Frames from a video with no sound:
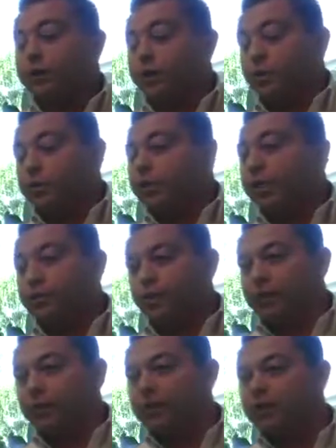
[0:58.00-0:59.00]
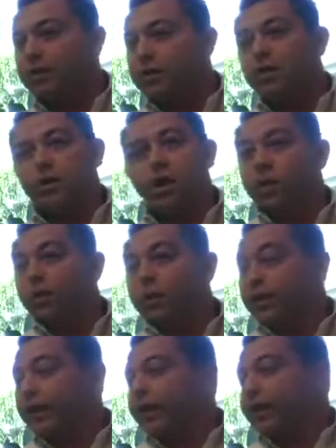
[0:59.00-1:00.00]
There's a huge difference, not
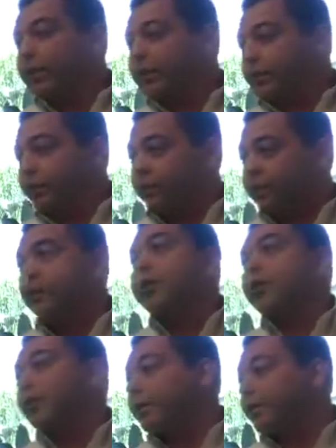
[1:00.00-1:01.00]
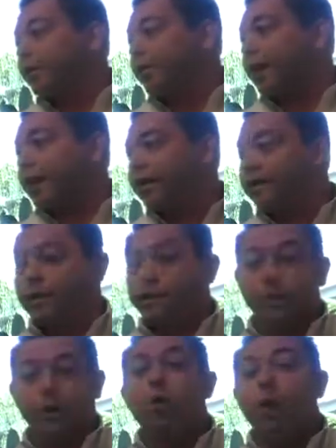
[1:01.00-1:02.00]
only in the securing of the
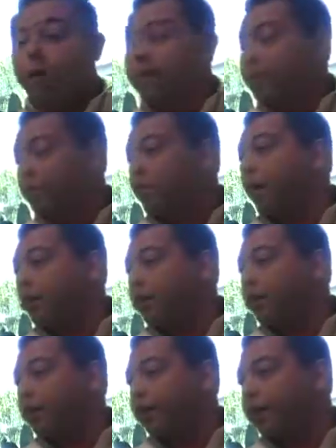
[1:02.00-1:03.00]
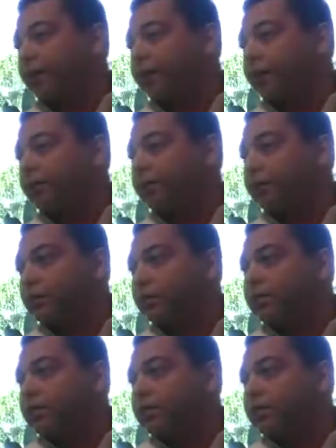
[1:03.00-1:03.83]
financing, but acquiring the property altogether.